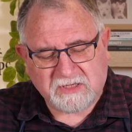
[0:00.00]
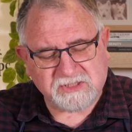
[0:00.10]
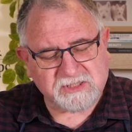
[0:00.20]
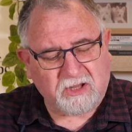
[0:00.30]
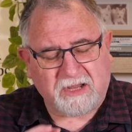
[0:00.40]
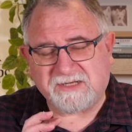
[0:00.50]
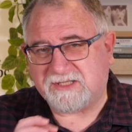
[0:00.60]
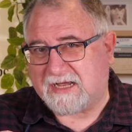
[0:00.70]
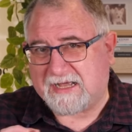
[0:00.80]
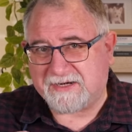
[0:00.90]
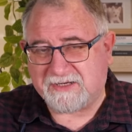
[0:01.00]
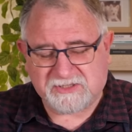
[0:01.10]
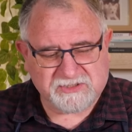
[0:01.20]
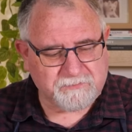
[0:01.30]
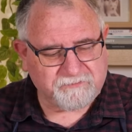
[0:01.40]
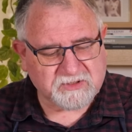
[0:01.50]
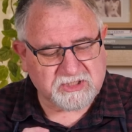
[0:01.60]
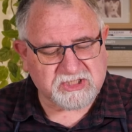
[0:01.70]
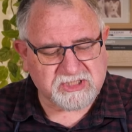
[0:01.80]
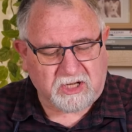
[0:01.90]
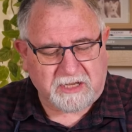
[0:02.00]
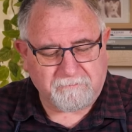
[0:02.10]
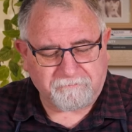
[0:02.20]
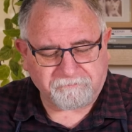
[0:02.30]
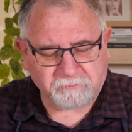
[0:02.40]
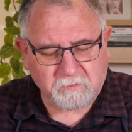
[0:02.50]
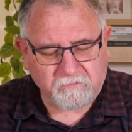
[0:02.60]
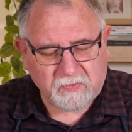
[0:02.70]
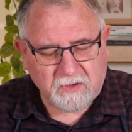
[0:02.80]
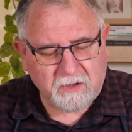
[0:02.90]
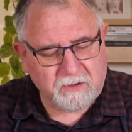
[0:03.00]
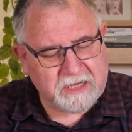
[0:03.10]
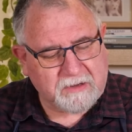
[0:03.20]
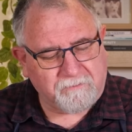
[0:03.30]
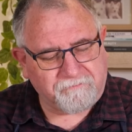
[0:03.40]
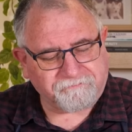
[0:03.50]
slight tartness, just slight, a